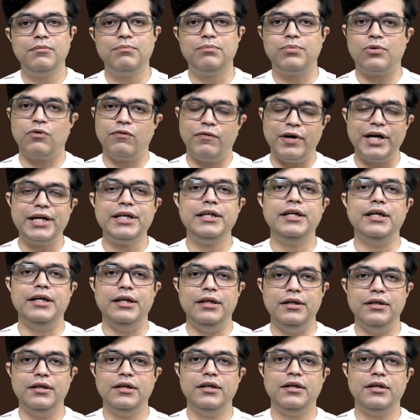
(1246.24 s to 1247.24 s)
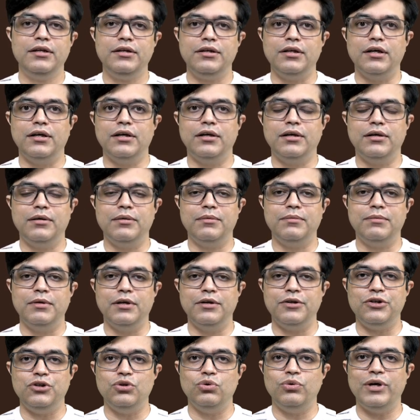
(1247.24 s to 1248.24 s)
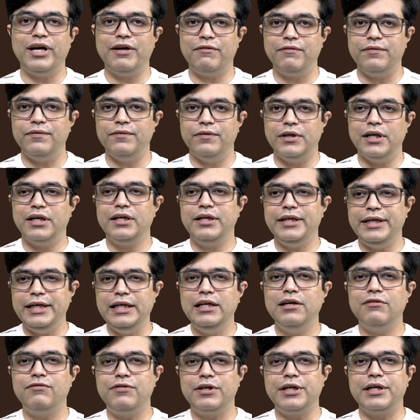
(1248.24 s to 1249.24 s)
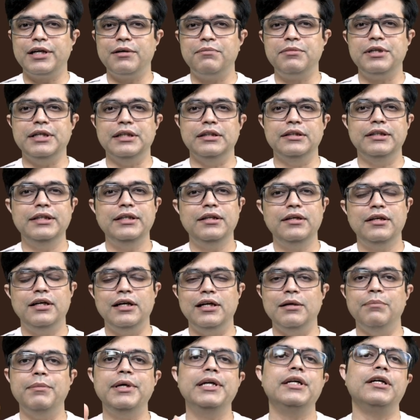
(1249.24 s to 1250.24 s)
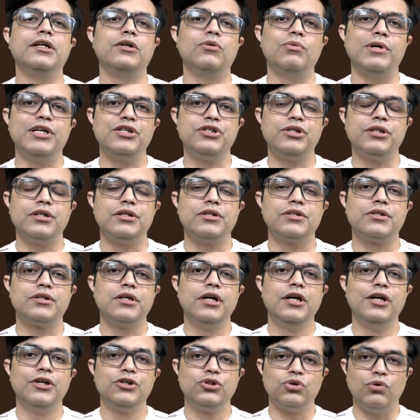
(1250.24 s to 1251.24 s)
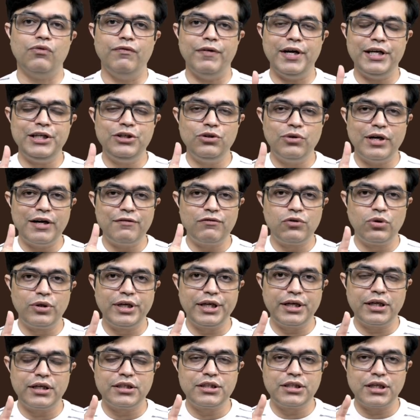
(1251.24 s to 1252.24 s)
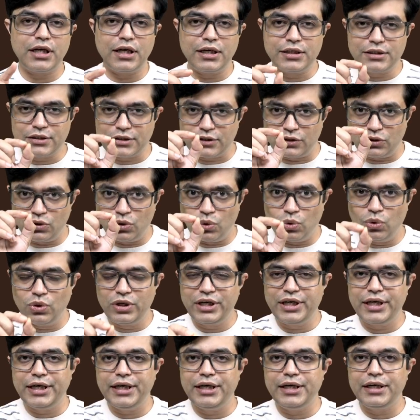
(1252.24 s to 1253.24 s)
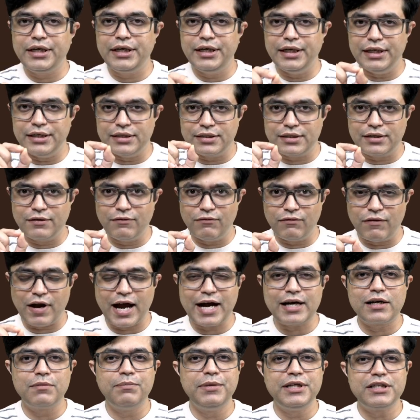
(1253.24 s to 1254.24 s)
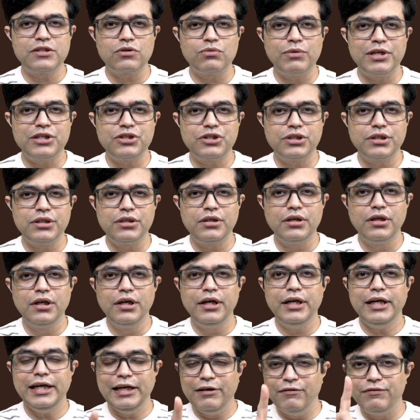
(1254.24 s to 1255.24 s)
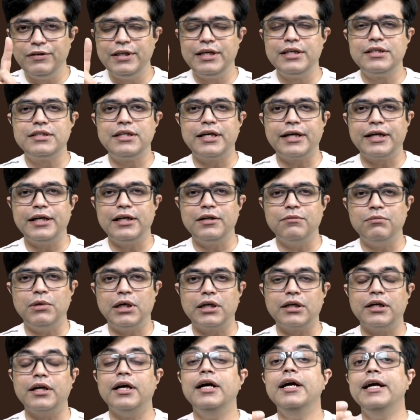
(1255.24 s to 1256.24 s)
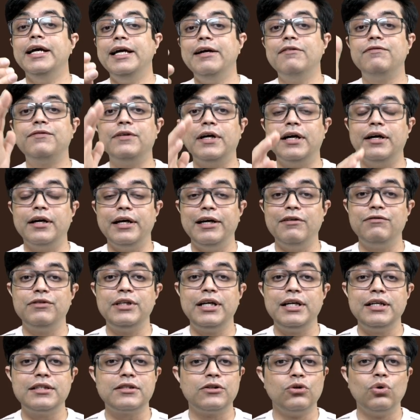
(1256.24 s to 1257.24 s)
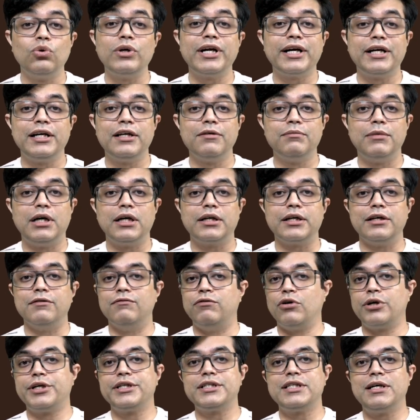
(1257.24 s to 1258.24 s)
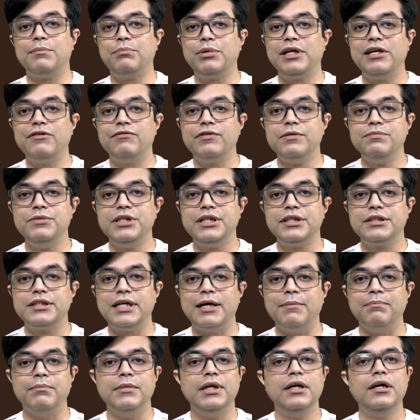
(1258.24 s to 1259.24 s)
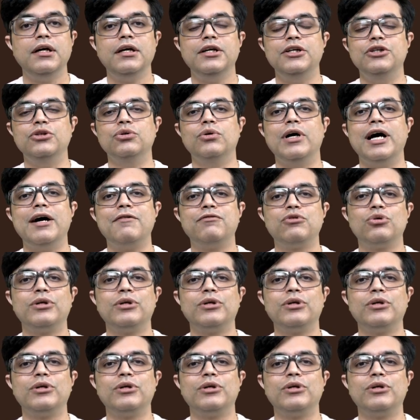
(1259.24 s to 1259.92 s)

provided you have done enough attempt in the remaining questions. So when you have to take a chance, don't take in fact based question if there is negative marking. If there is no negative marking, for example FMG exam, you have